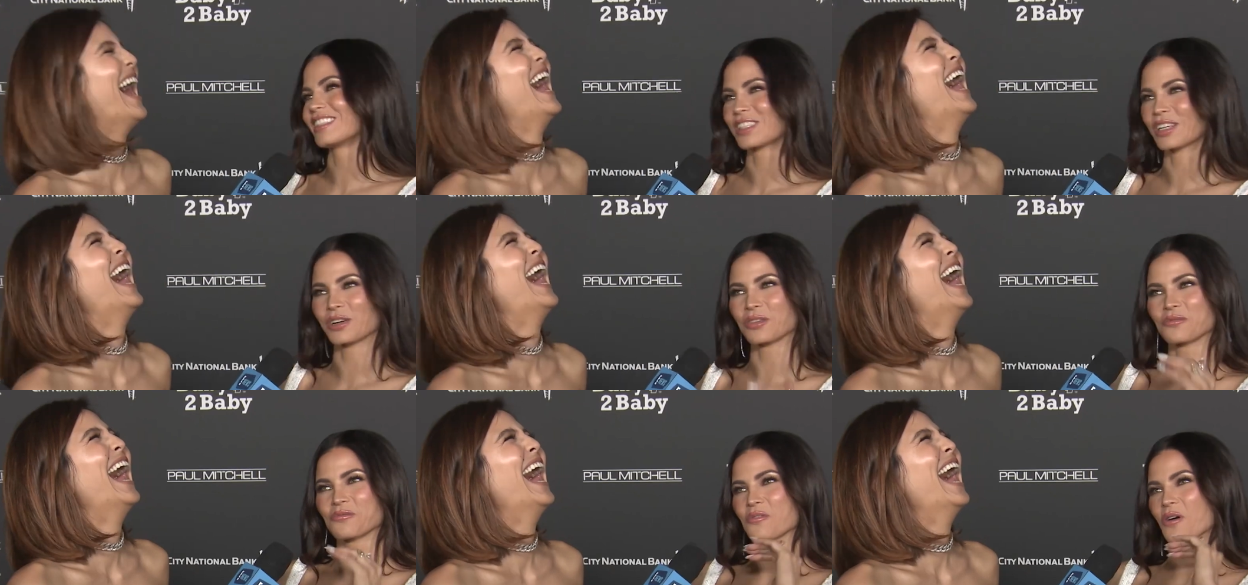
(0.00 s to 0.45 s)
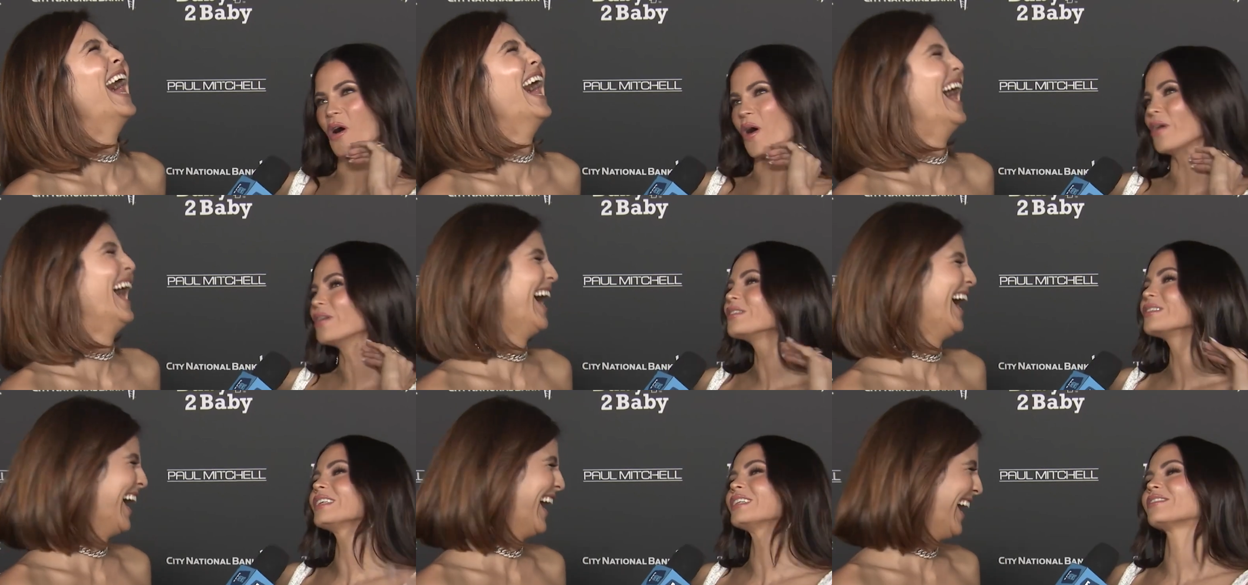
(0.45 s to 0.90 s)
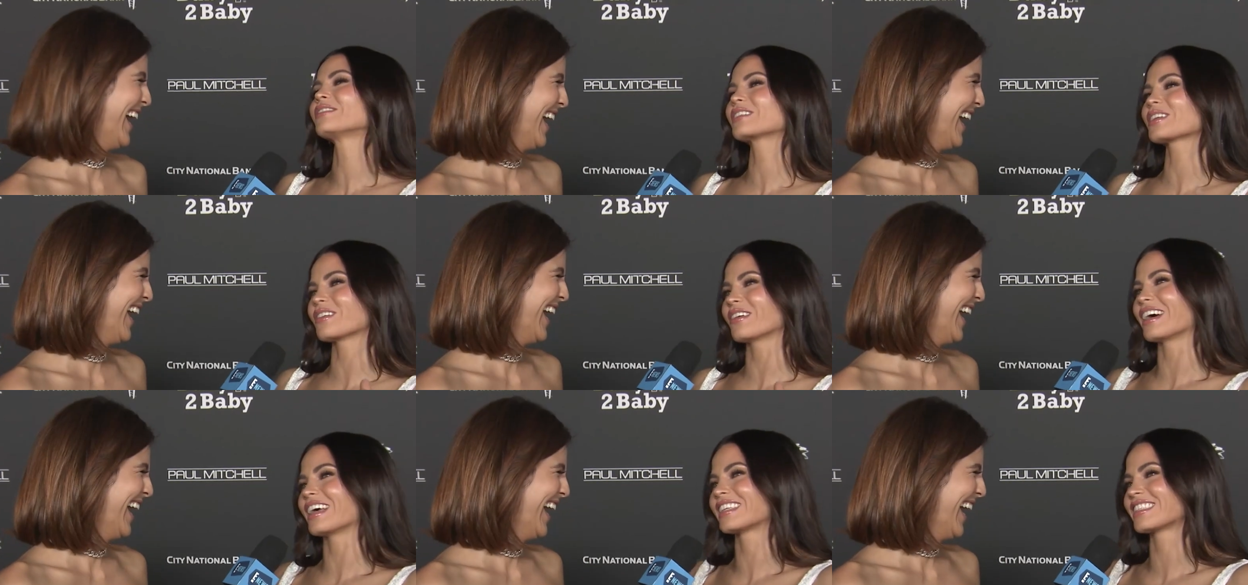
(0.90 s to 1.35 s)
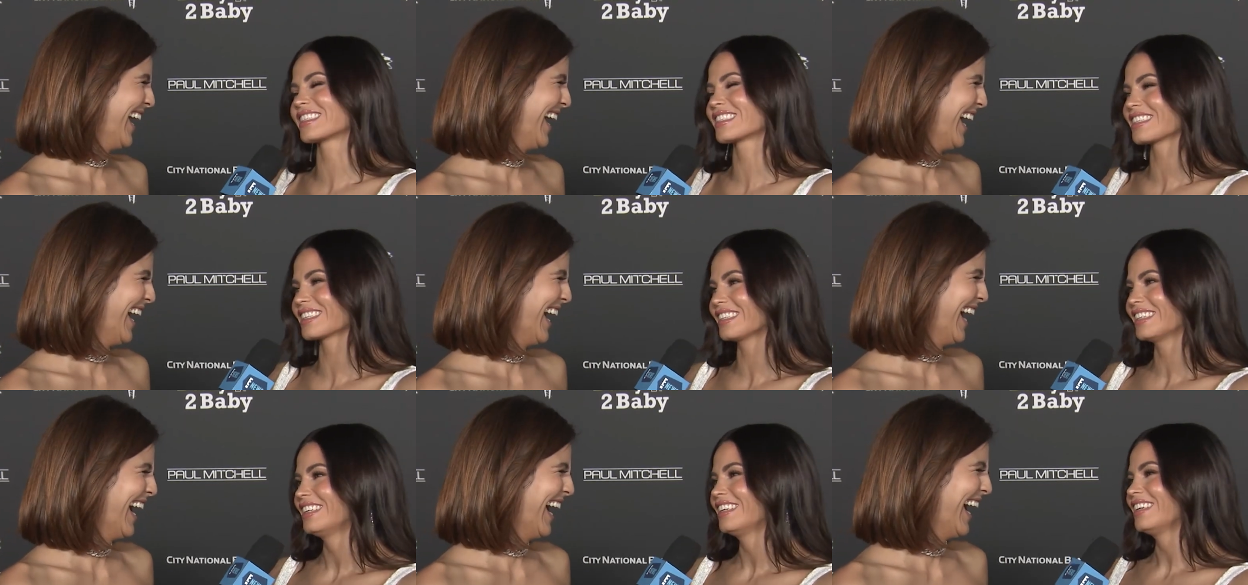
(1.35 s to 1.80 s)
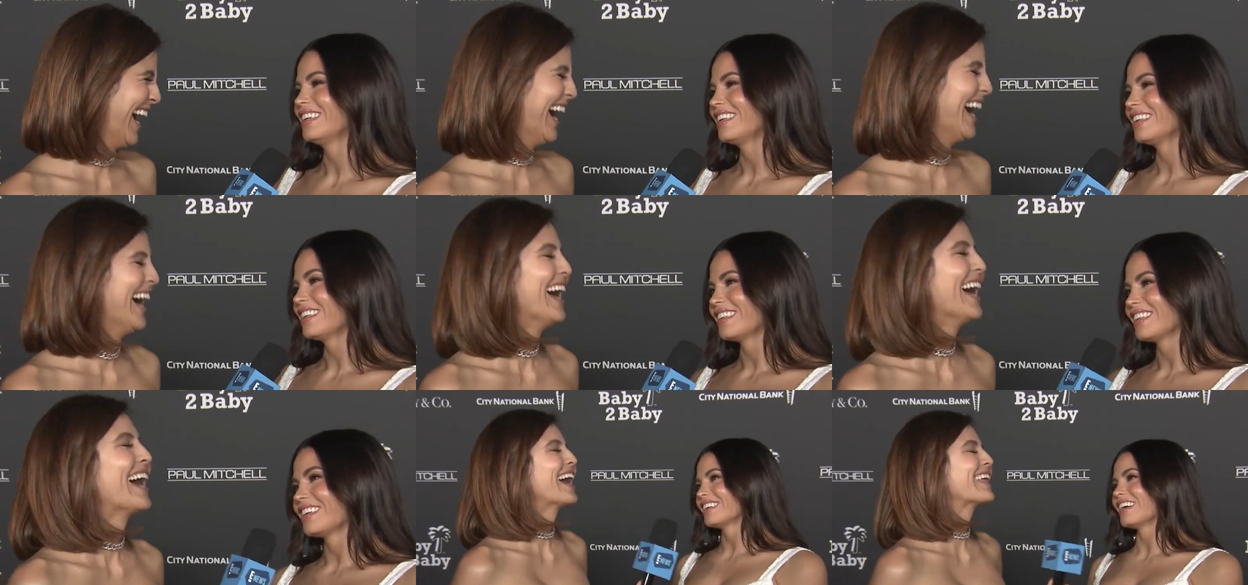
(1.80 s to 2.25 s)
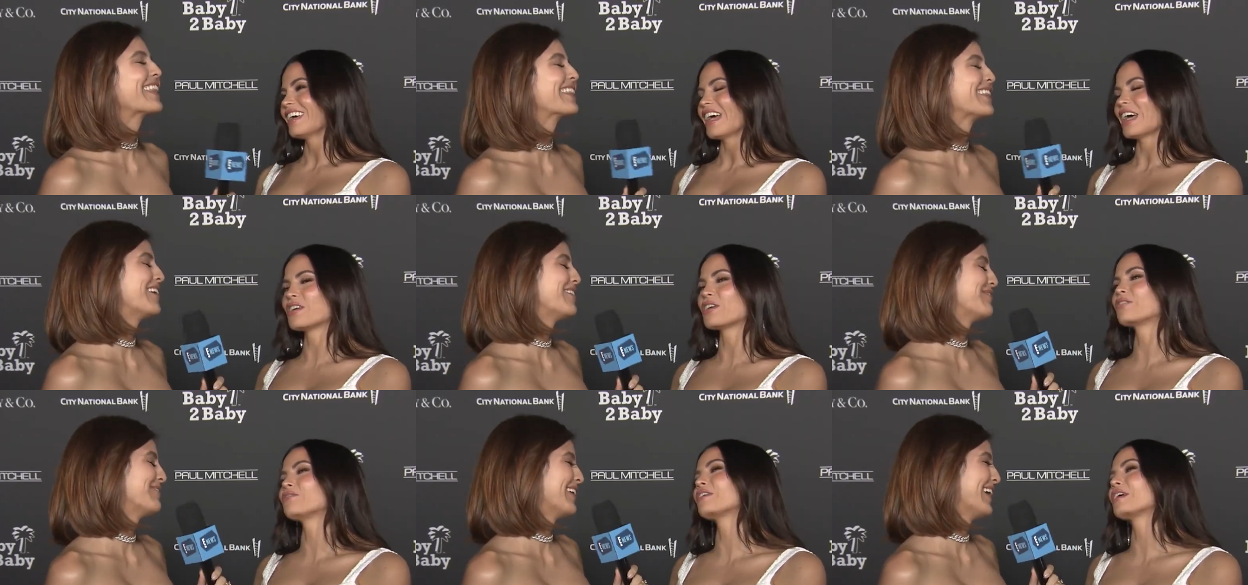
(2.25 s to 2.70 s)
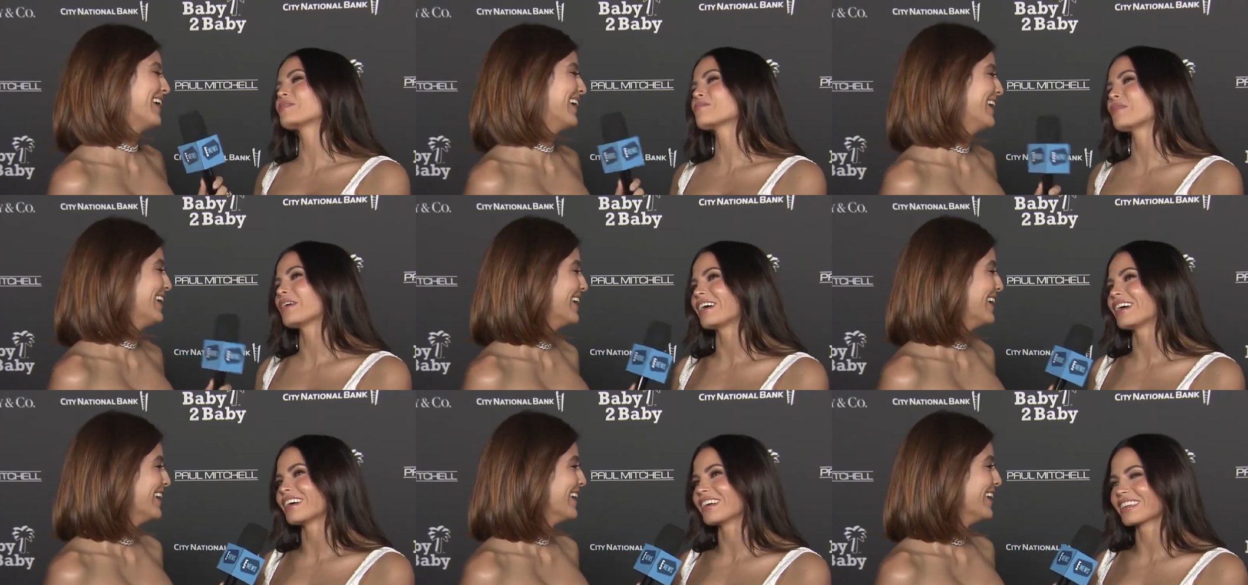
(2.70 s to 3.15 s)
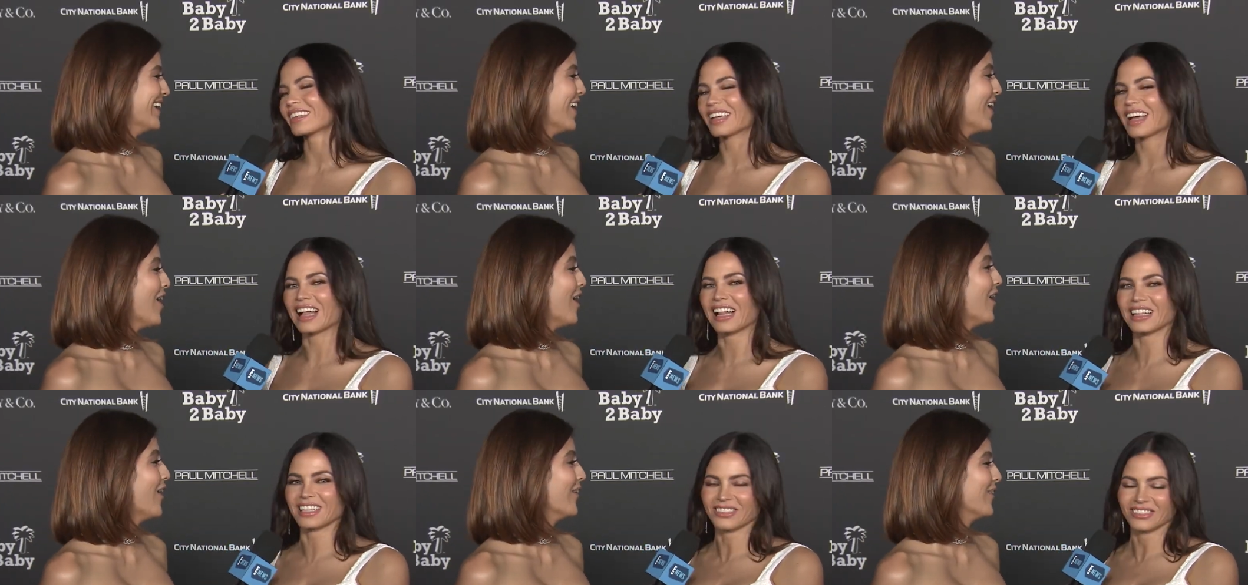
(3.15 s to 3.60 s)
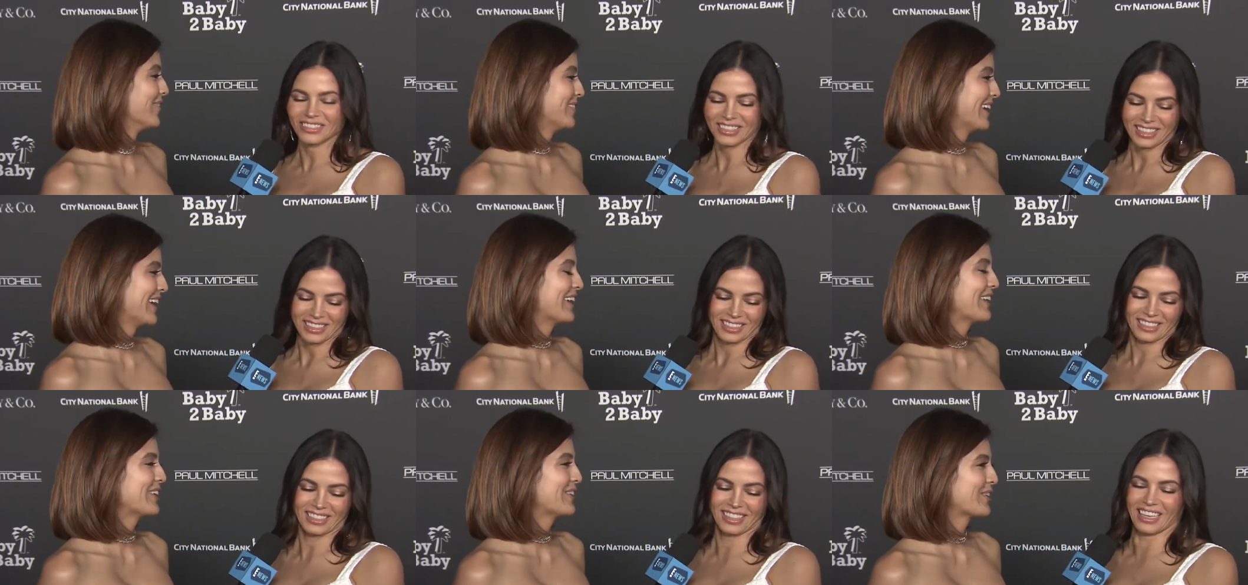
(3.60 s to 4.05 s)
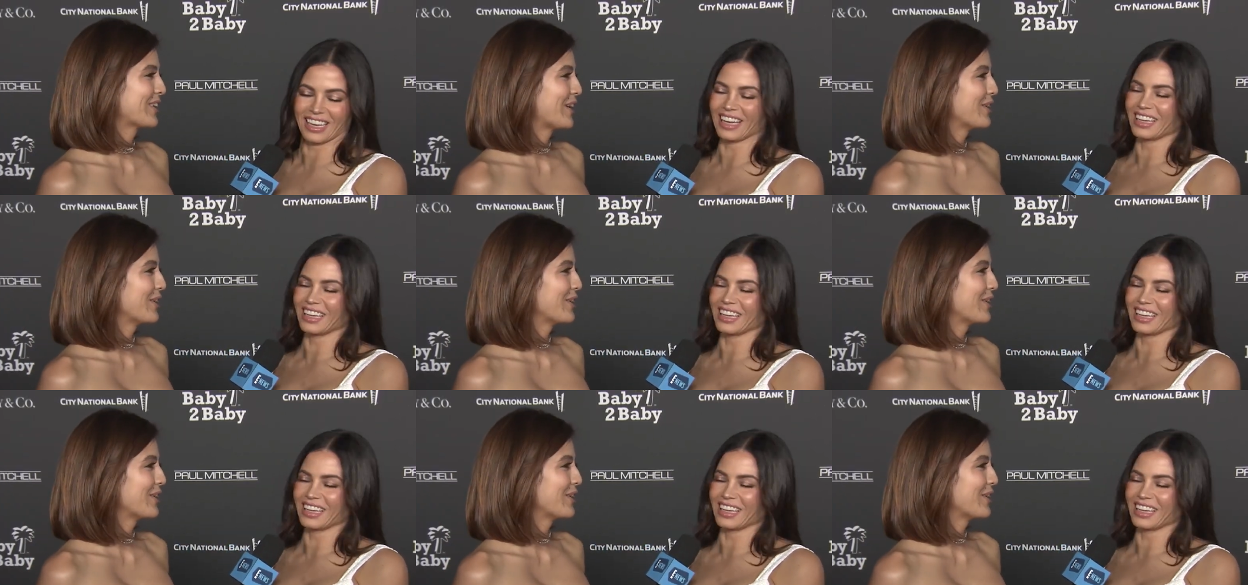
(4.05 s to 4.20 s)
Speaker 1: That's her only request. I love and a it. ring bear count. Oh, there you